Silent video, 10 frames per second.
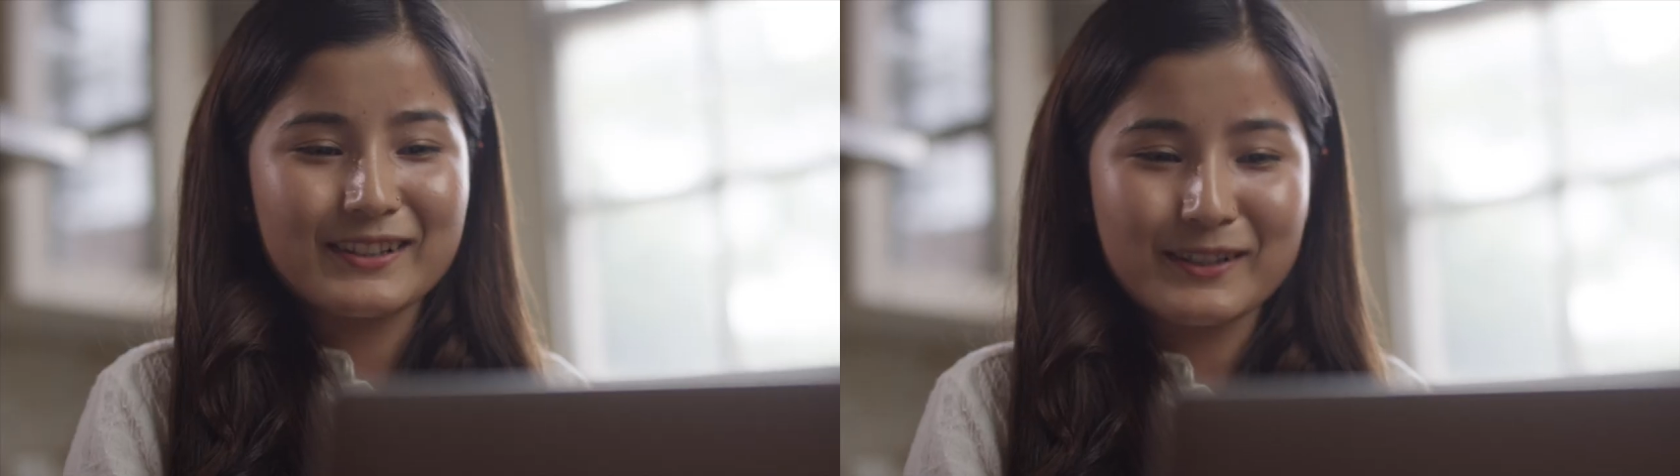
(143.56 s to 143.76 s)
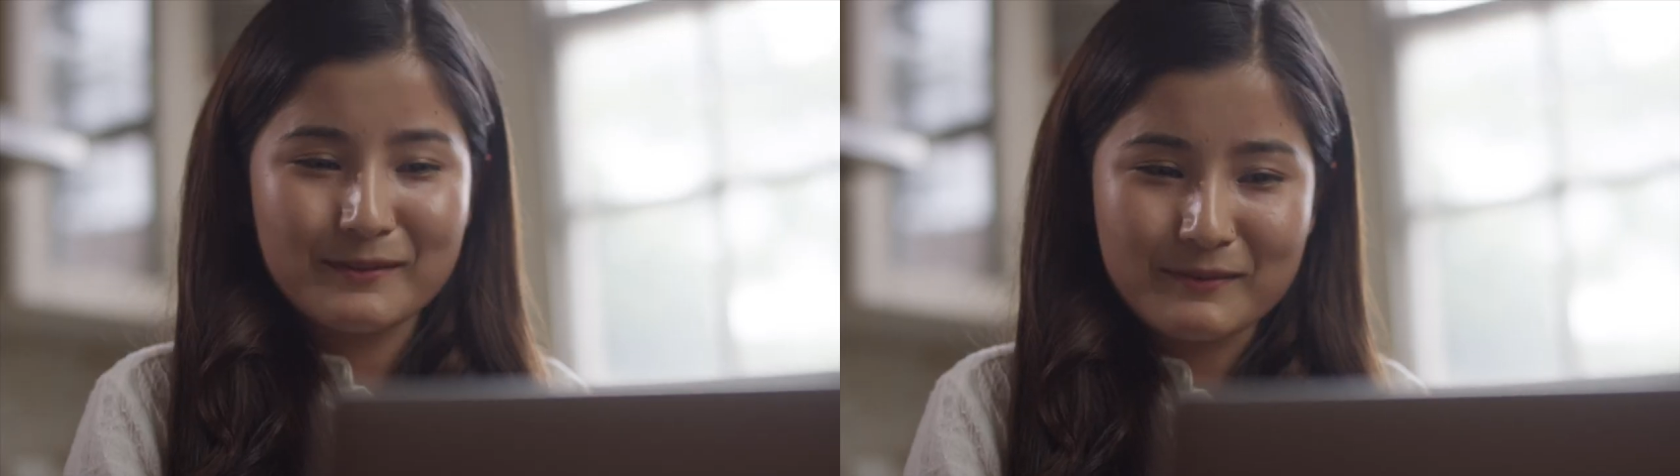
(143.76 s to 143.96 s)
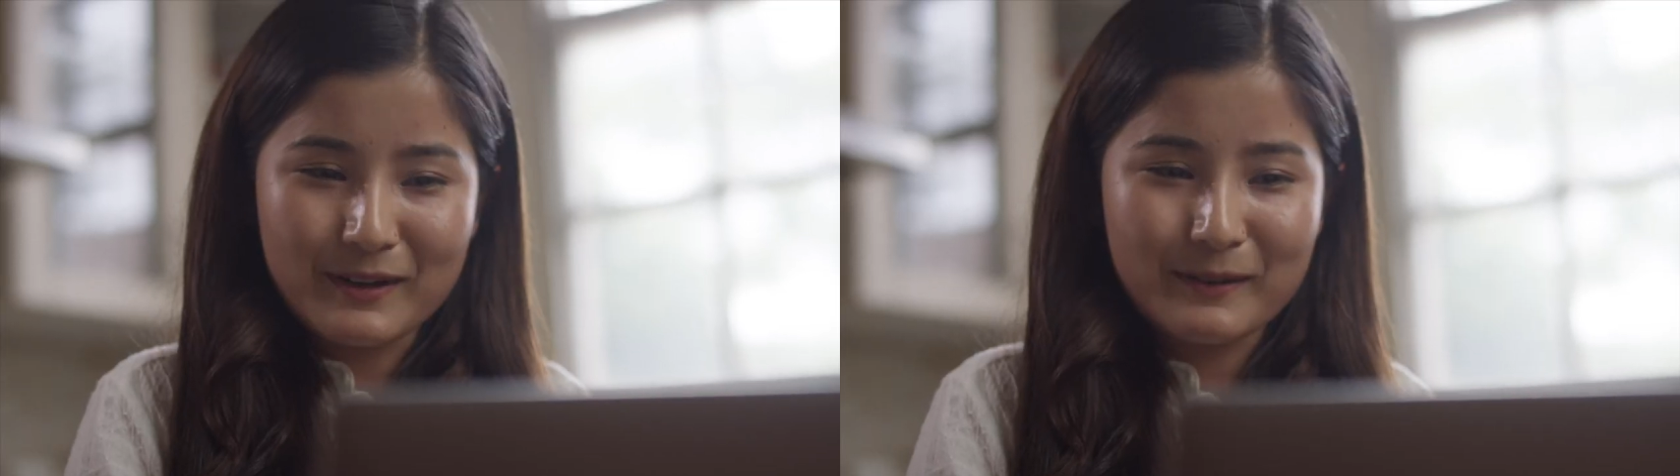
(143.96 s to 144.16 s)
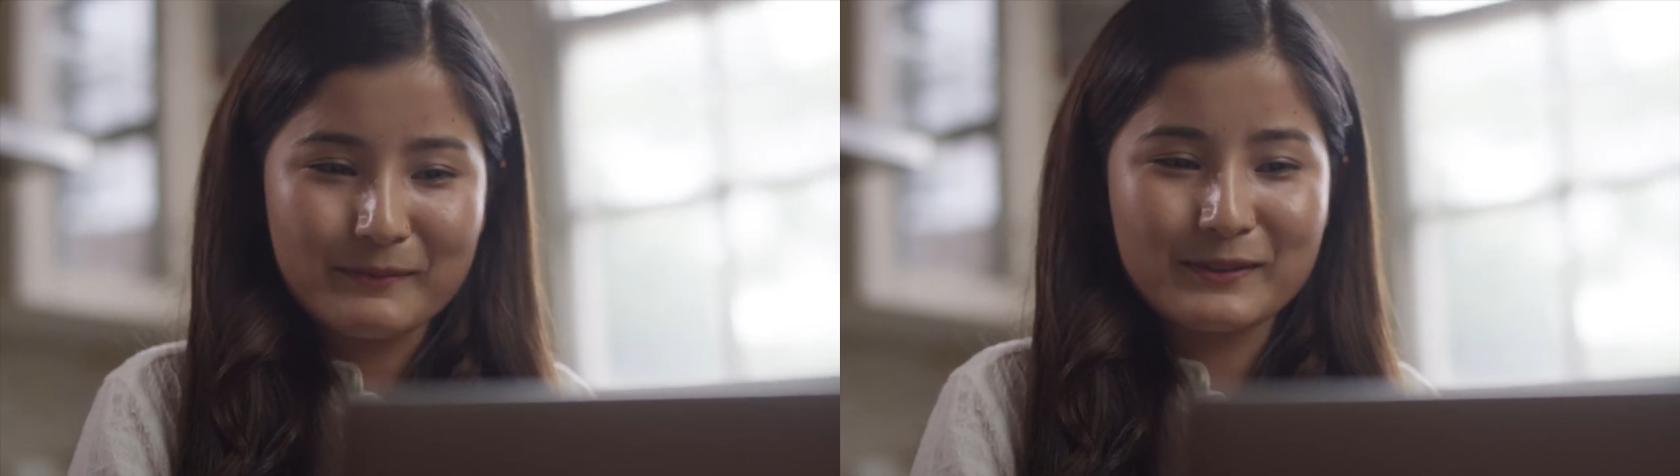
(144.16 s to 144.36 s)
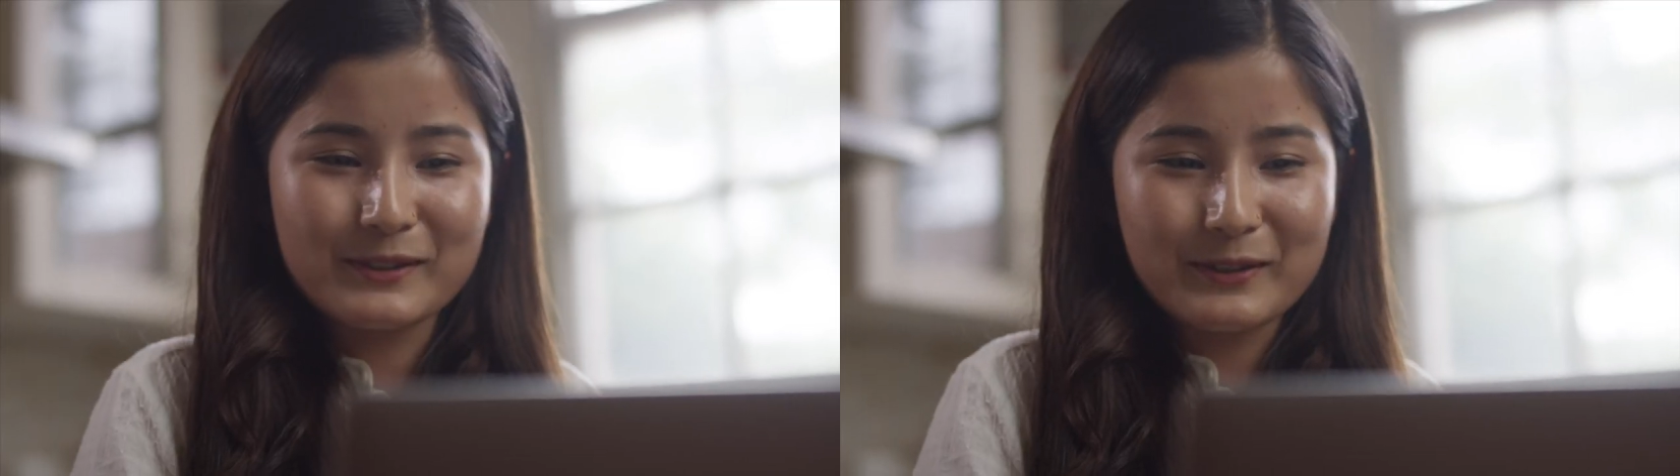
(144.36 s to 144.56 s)
and to study
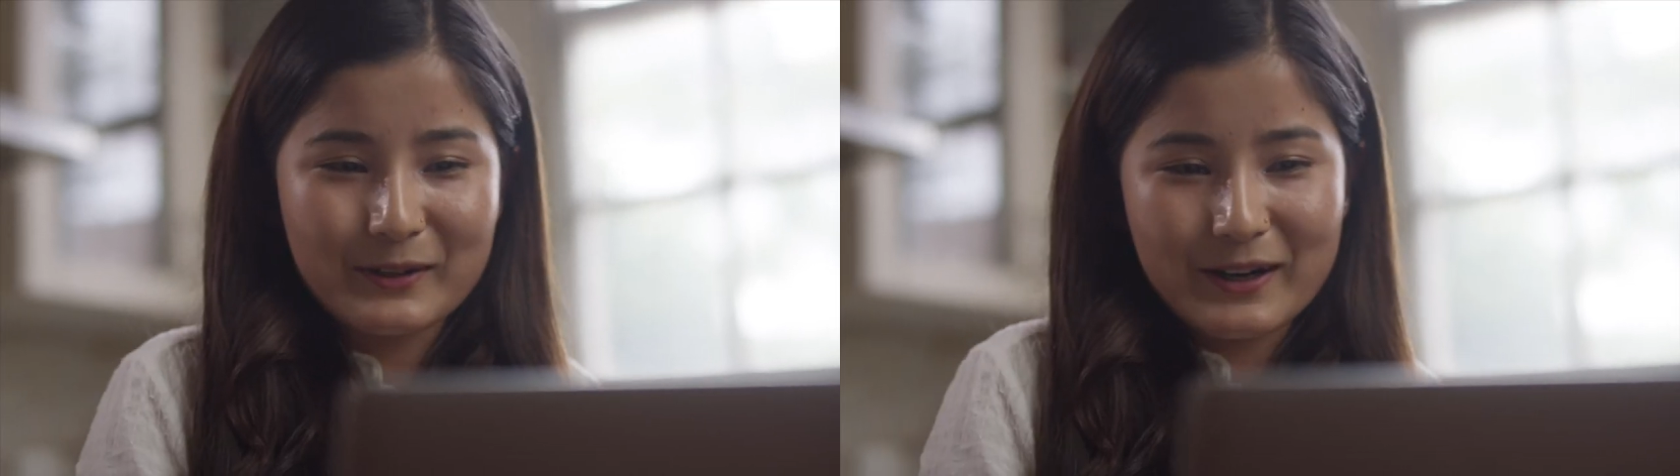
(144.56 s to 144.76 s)
in my own